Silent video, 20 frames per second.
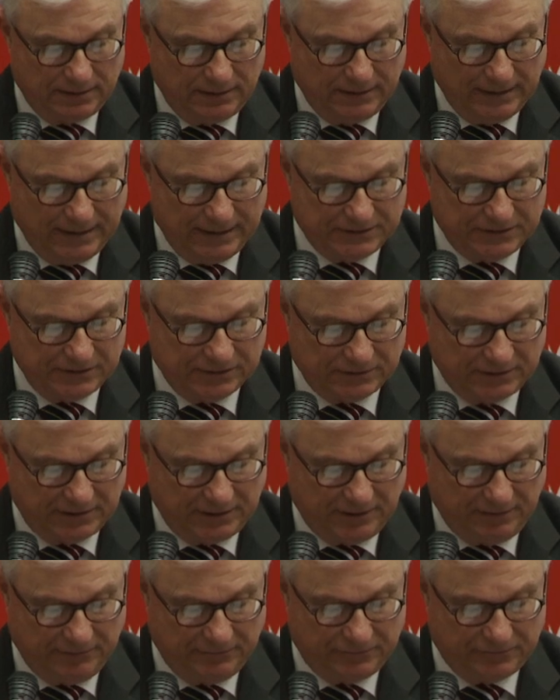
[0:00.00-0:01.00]

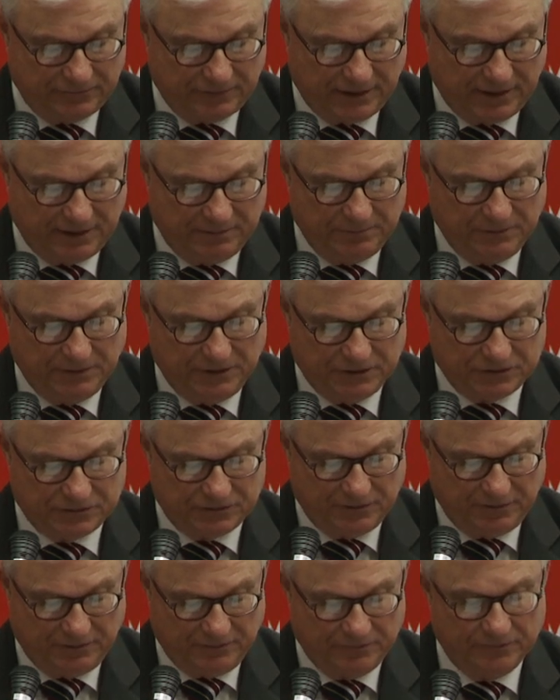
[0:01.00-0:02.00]
legislative,
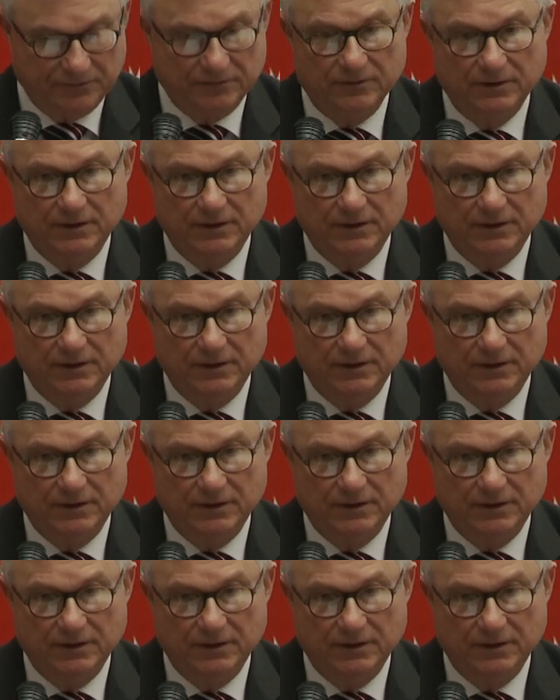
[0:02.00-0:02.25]
administrative,